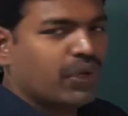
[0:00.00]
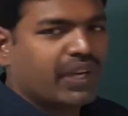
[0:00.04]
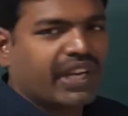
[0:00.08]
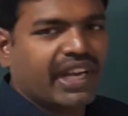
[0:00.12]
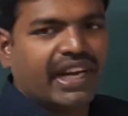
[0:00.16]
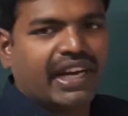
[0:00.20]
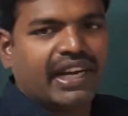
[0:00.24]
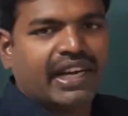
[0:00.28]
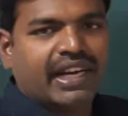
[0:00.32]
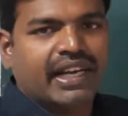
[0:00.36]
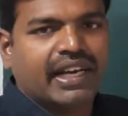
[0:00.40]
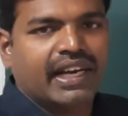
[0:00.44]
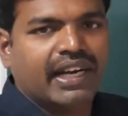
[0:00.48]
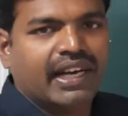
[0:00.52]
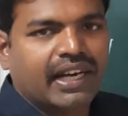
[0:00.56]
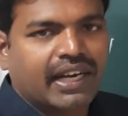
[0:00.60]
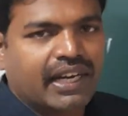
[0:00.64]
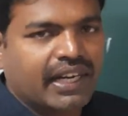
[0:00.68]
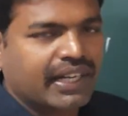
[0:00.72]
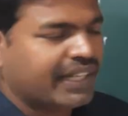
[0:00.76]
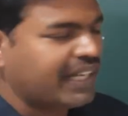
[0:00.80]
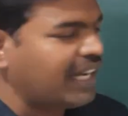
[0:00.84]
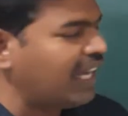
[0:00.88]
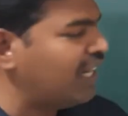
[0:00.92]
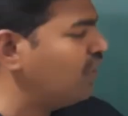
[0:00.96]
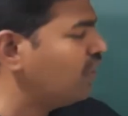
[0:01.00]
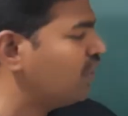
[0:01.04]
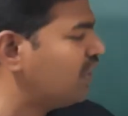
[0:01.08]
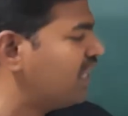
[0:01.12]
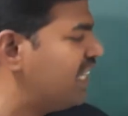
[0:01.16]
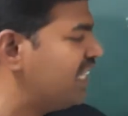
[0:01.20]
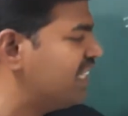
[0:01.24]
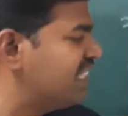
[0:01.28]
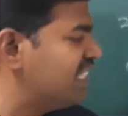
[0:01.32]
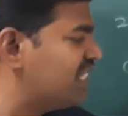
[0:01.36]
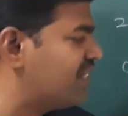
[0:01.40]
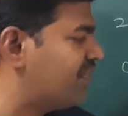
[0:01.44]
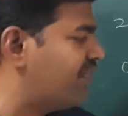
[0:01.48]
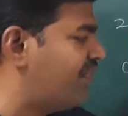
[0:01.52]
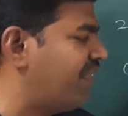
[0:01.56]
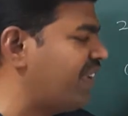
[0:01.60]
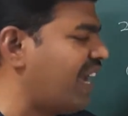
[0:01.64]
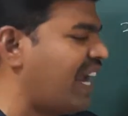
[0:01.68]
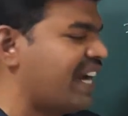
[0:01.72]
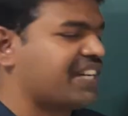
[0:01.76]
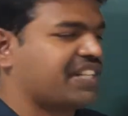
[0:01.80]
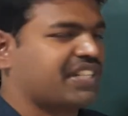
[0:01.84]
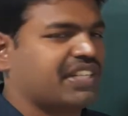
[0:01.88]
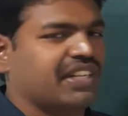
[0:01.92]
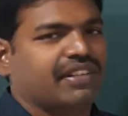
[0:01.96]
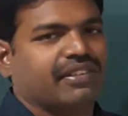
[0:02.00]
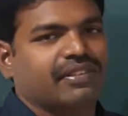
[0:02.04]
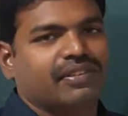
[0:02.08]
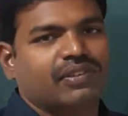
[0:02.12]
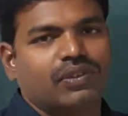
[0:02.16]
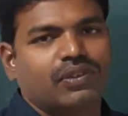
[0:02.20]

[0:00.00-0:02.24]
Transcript: can calculate this fraction.